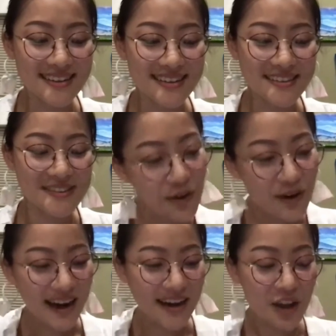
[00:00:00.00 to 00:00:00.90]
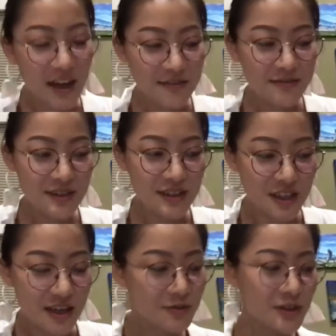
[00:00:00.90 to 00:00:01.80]
So a lot
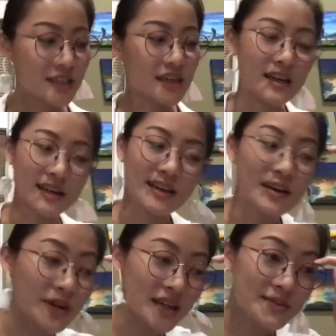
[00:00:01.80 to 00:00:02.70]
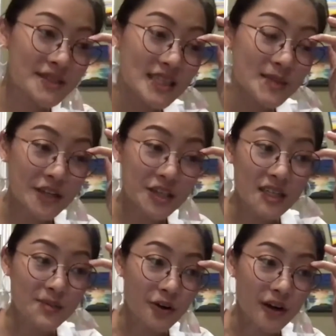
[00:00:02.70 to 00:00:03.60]
of when it comes to these
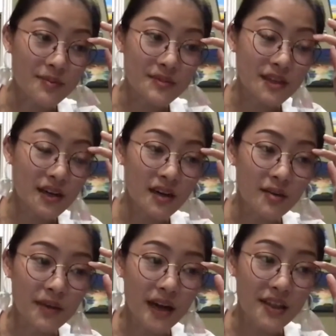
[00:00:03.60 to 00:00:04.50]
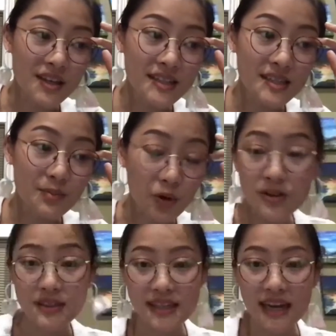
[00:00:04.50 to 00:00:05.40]
specialized programs, I think it's
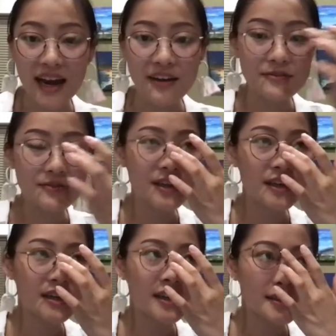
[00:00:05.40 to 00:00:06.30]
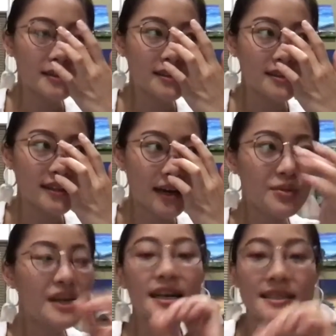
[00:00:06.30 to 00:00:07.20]
important to have that,
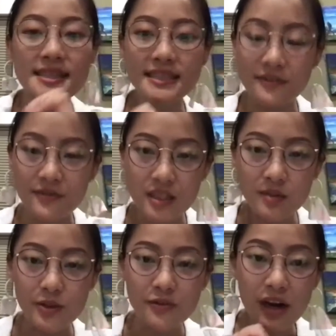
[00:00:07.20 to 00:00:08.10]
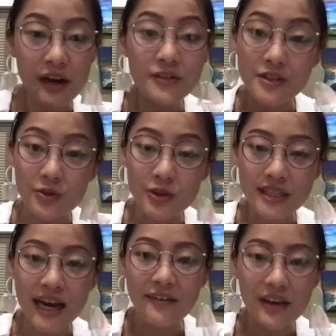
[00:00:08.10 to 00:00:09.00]
because it is infeasible for every school to
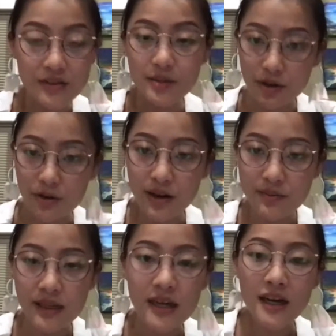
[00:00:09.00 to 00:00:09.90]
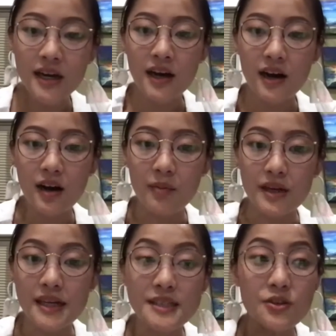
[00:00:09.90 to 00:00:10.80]
have every program.
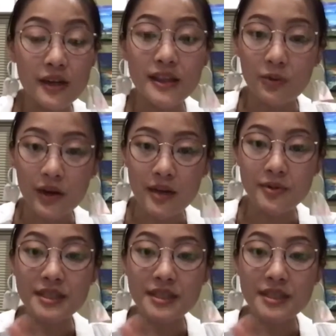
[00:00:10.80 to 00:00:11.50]
It's great that we're able to